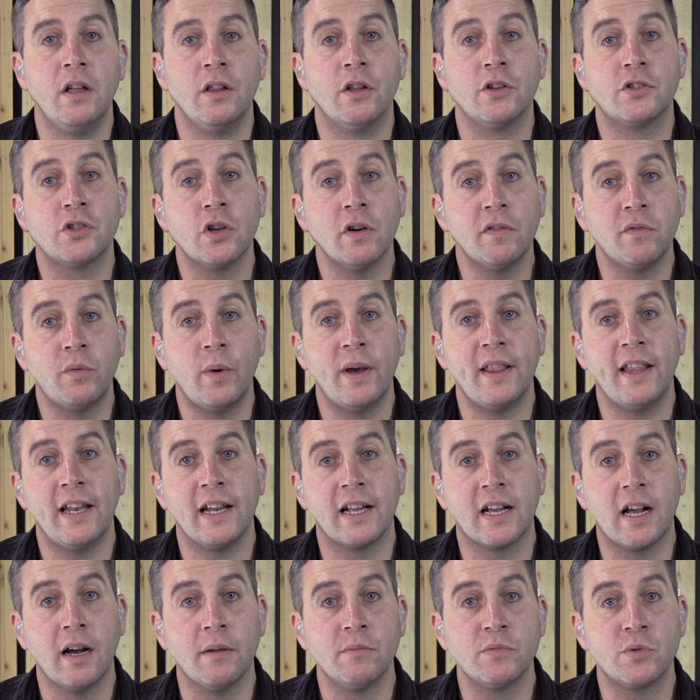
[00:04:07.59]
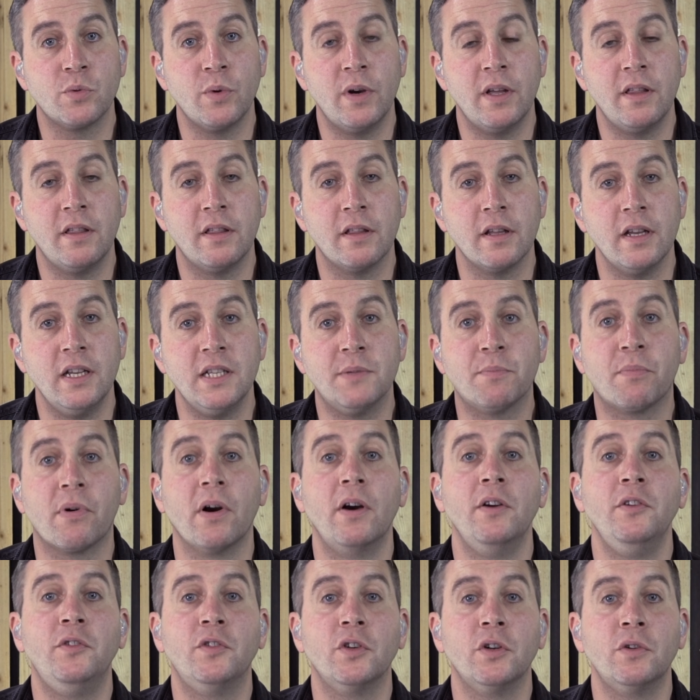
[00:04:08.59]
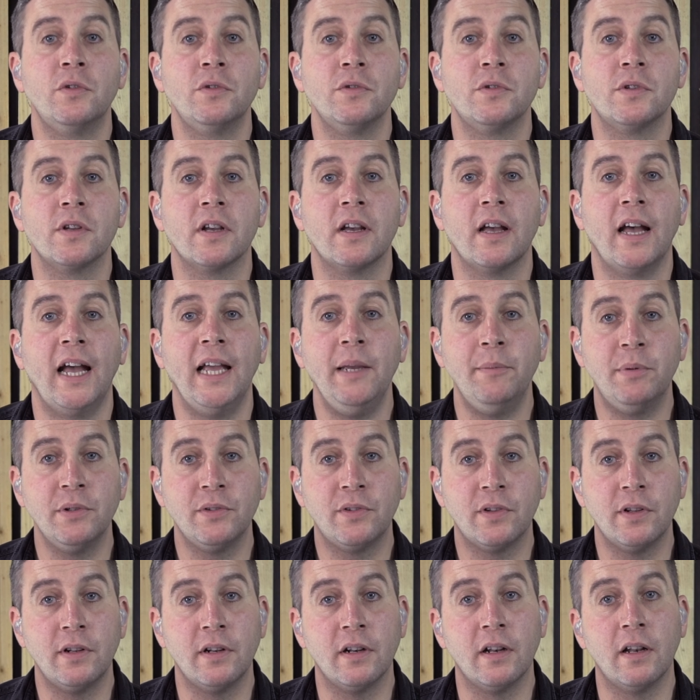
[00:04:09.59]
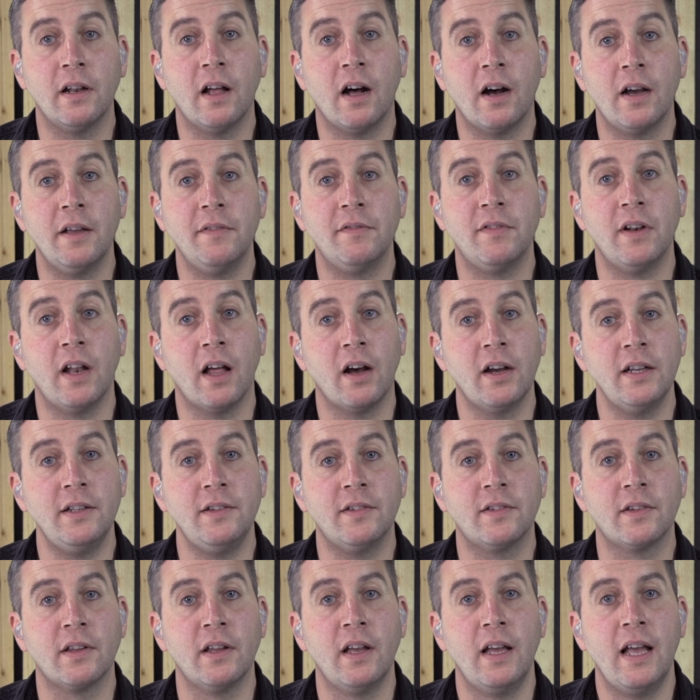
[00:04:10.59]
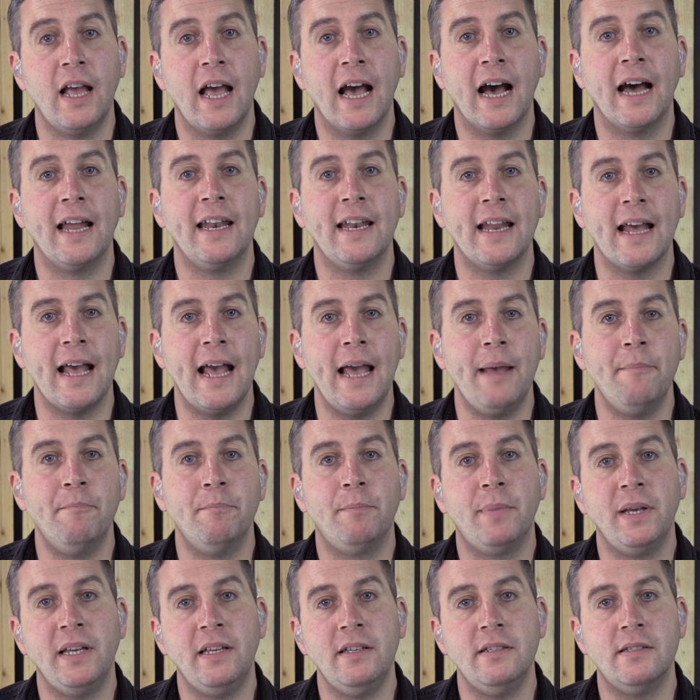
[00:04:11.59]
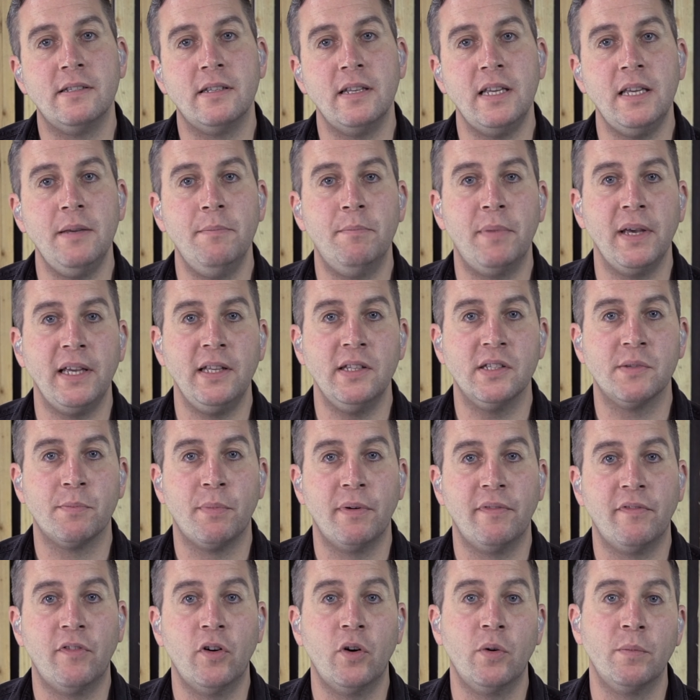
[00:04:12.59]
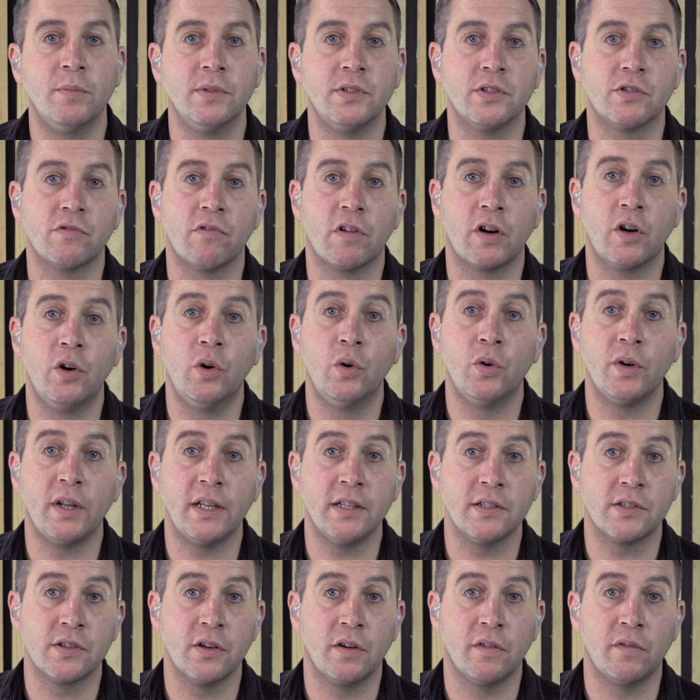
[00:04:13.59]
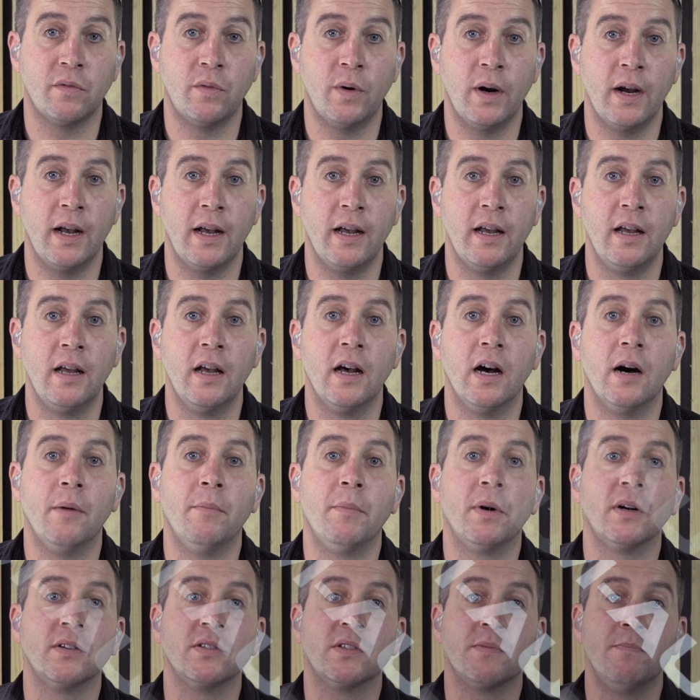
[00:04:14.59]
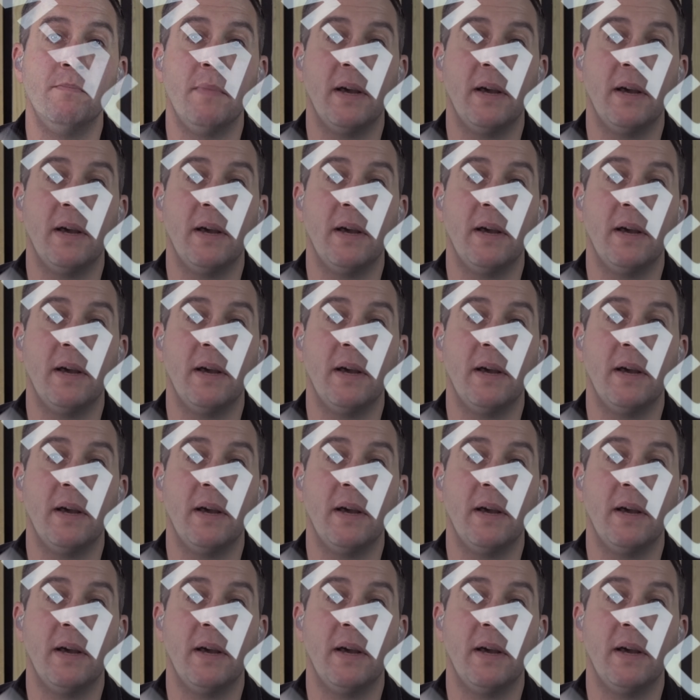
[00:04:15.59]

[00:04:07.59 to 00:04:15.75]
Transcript: The software that it comes with is Pro Tools, Ableton Live Lite, and MPC Beats performance recording software, amongst